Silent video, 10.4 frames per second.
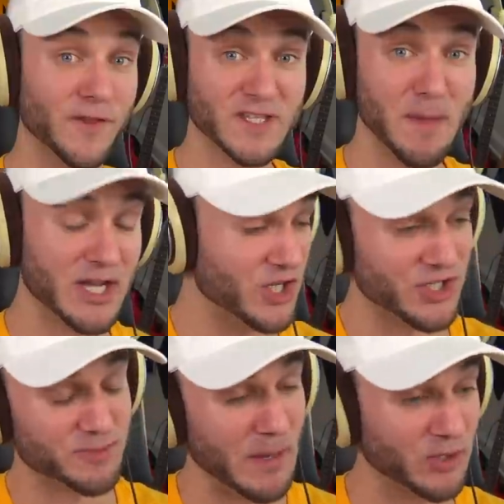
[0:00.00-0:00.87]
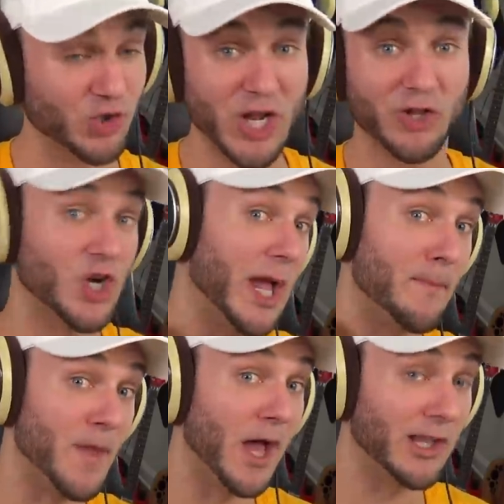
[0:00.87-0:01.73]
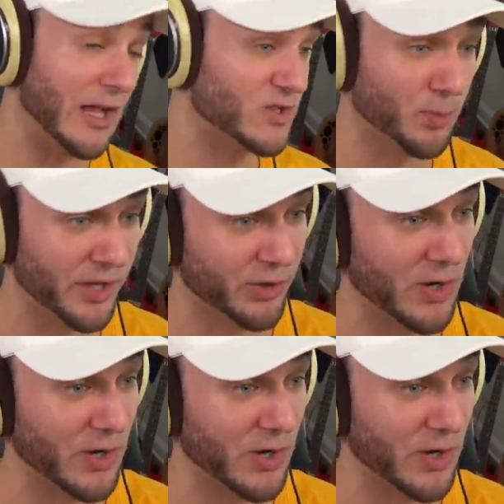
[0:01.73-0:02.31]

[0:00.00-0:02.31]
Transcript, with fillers: For this match is a special challenge, I am not allowed to play